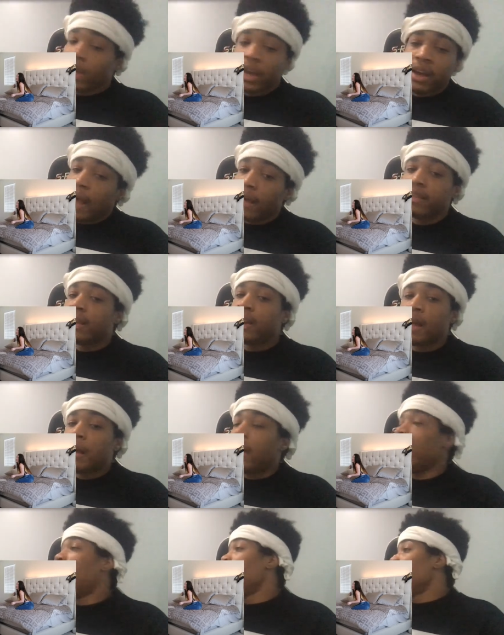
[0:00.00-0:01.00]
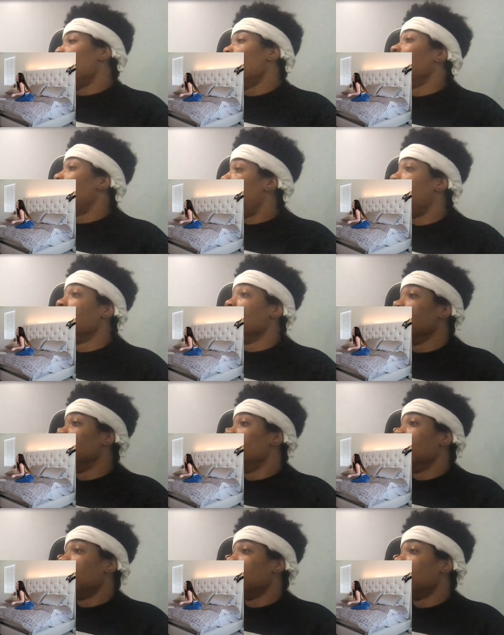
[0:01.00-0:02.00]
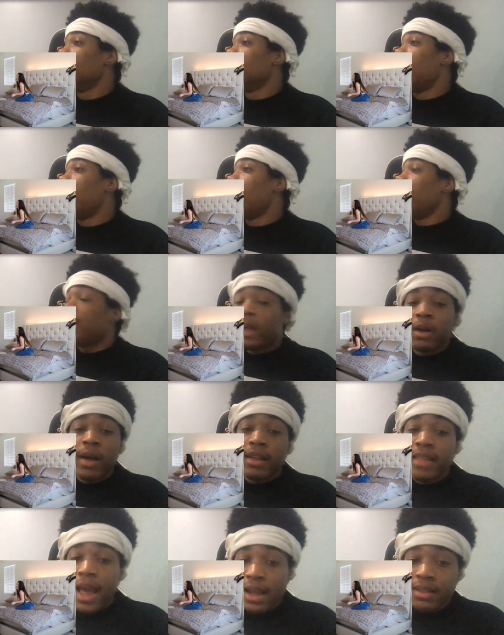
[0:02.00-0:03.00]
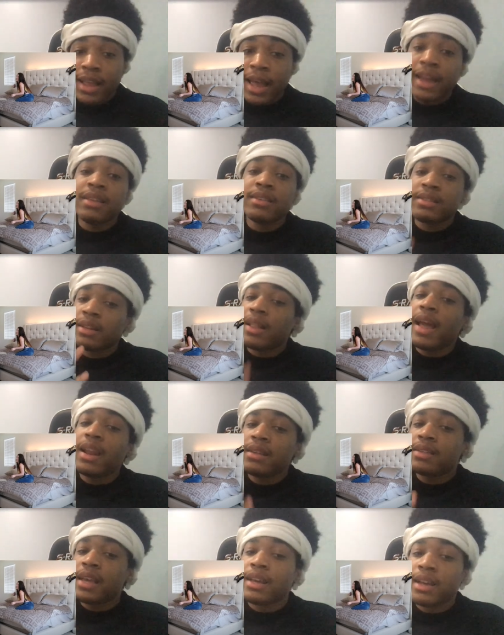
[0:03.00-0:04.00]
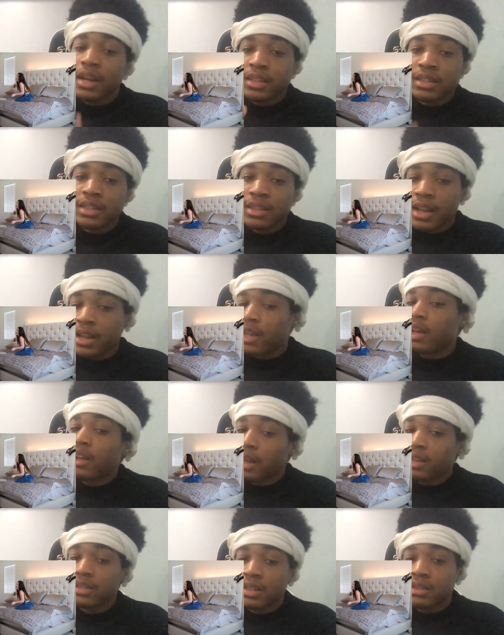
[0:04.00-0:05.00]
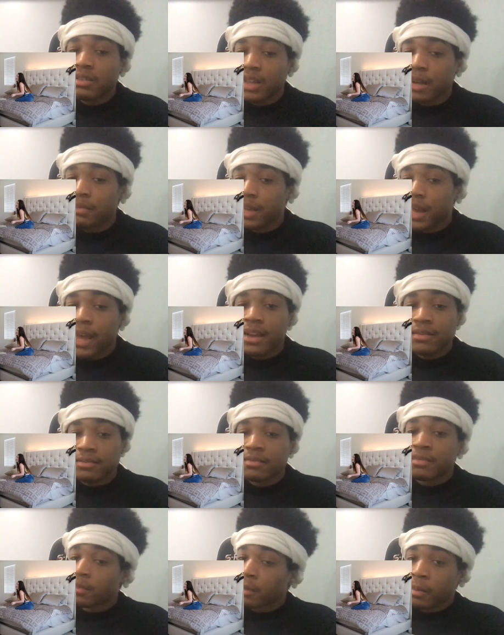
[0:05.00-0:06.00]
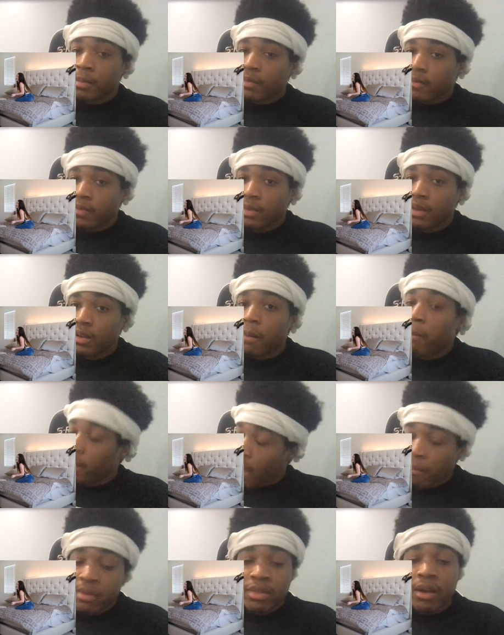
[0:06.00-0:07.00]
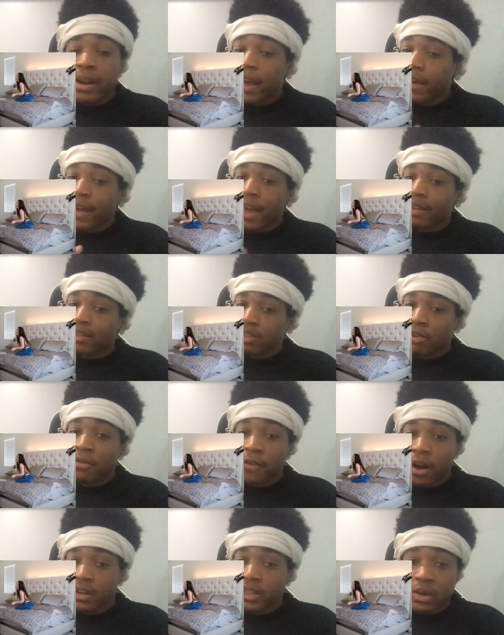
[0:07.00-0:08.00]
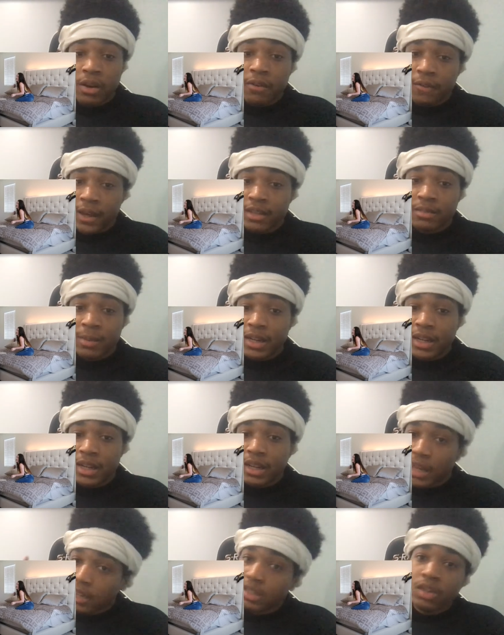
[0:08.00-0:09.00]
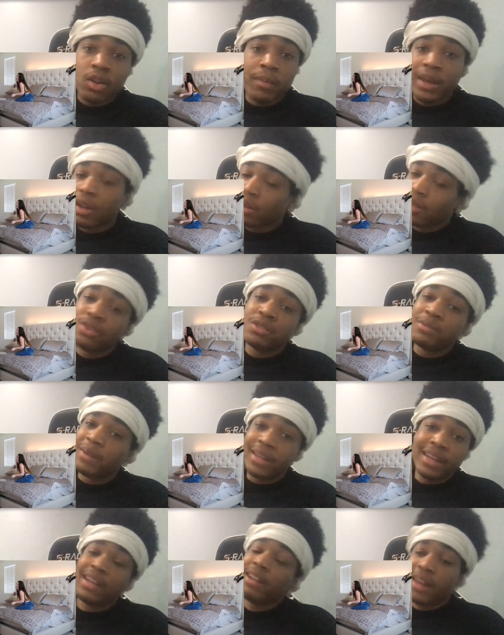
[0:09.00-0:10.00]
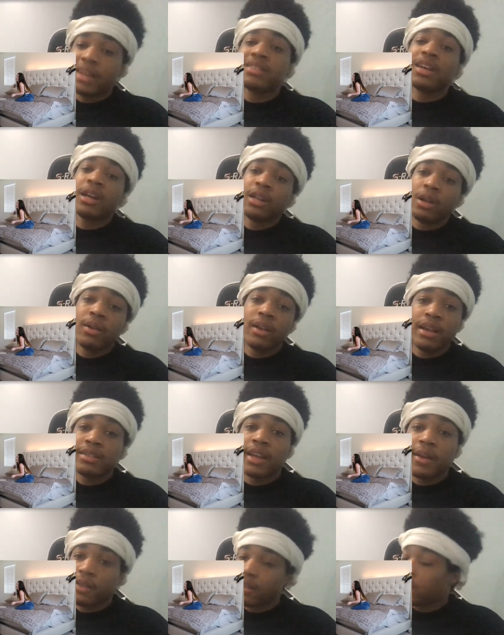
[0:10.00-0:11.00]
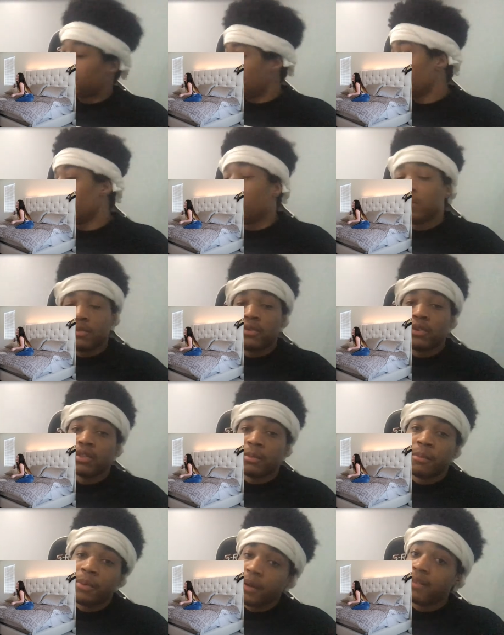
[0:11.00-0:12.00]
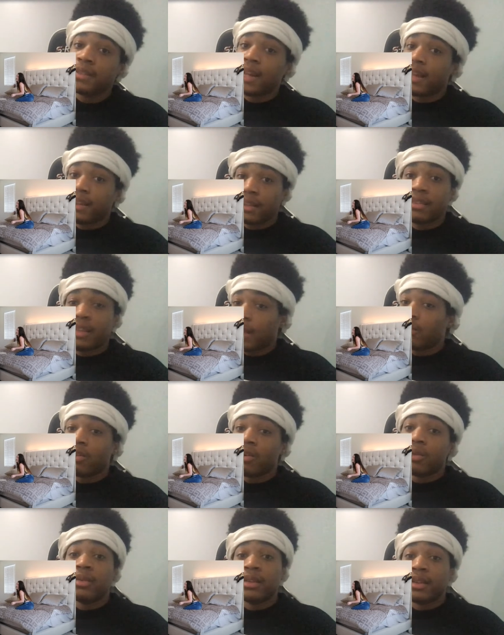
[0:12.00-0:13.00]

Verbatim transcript: care how, and I and I'm throwing it hard. Now that that is that is a cushion like a cushion type cat but I'm gonna throw that cat so far to her face, my nigga. That shit gonna make her nose bleed. And that's how you know. That's how. That's how you know how much force I'm putting into that, that throw.